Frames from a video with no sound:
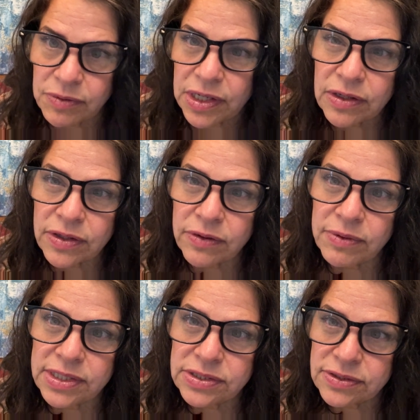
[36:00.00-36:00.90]
where your glue
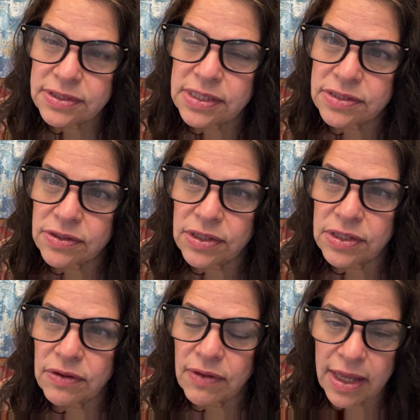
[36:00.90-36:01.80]
is, your scissor,
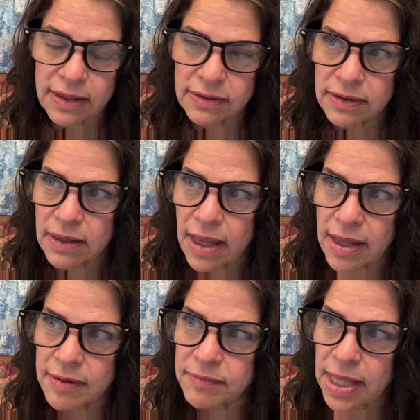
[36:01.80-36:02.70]

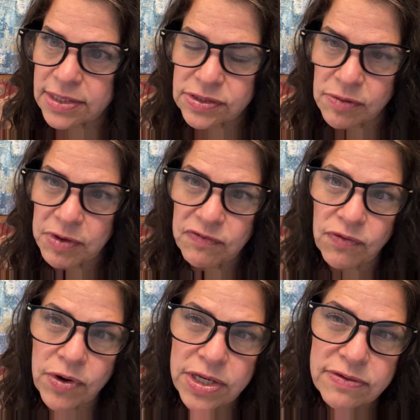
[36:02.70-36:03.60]
and so
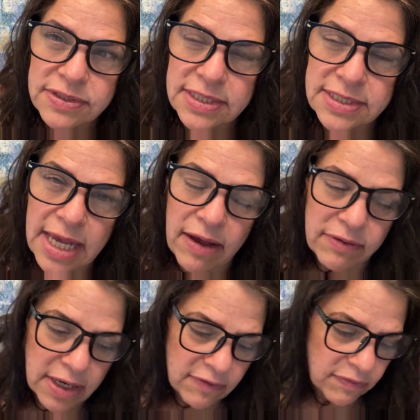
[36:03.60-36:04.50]
before you sit
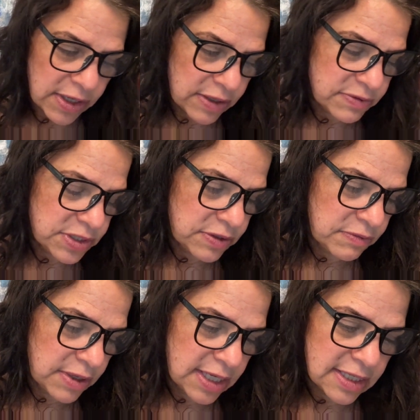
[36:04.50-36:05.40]
down, if what you
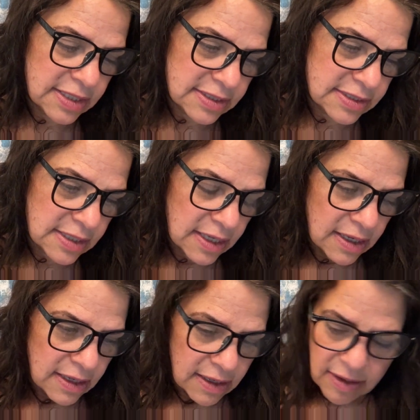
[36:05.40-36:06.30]
do is
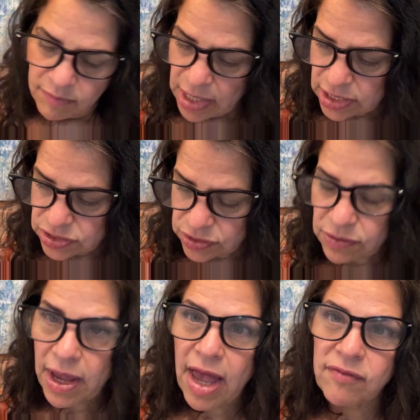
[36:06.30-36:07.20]
make sure
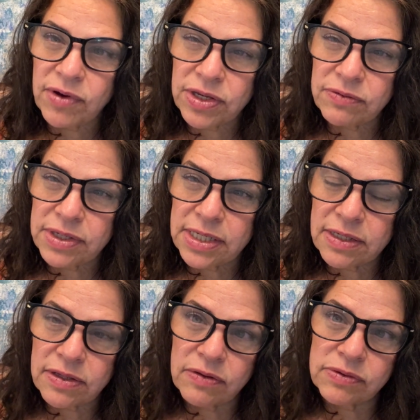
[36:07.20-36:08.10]
you have what you need
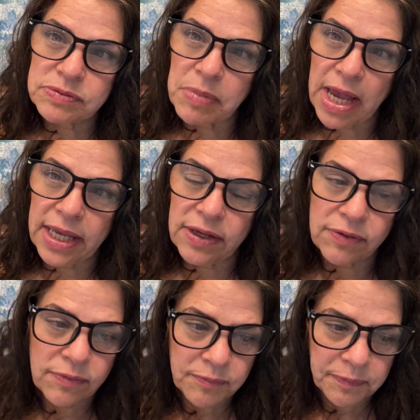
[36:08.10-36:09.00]
close by you,